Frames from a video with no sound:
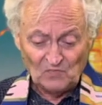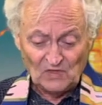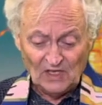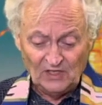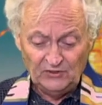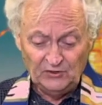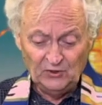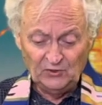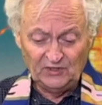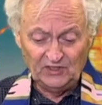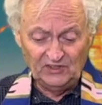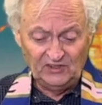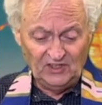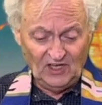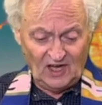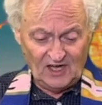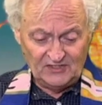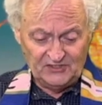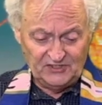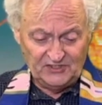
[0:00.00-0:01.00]
You can
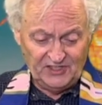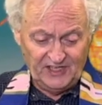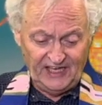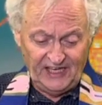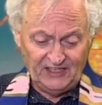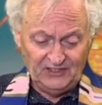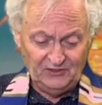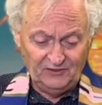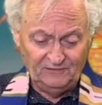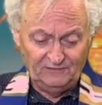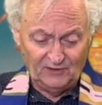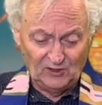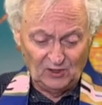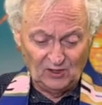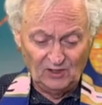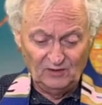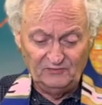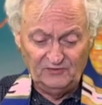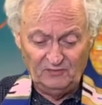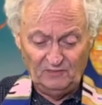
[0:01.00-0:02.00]
conjugate your
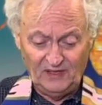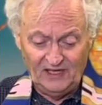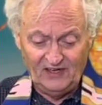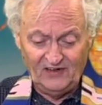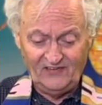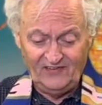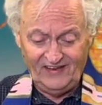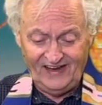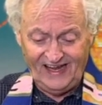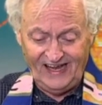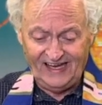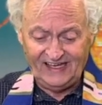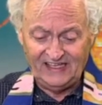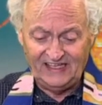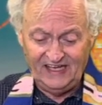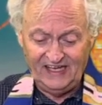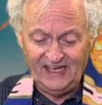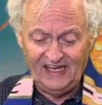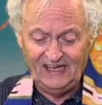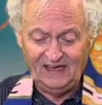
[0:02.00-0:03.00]
verbs better than I can,